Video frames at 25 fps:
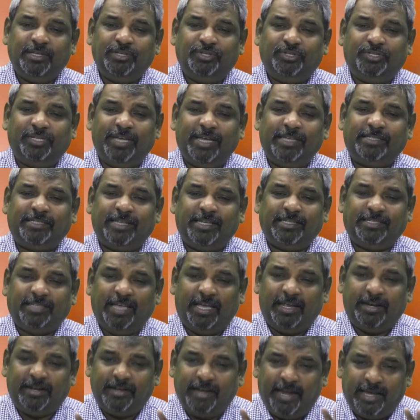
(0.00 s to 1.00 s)
Jesus
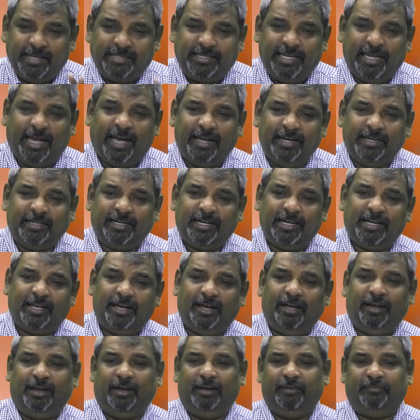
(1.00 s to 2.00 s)
raising a little
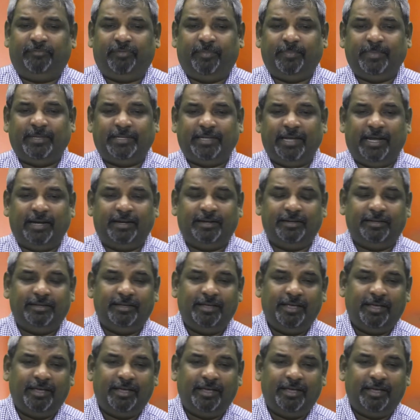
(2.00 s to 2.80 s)
girl from the dead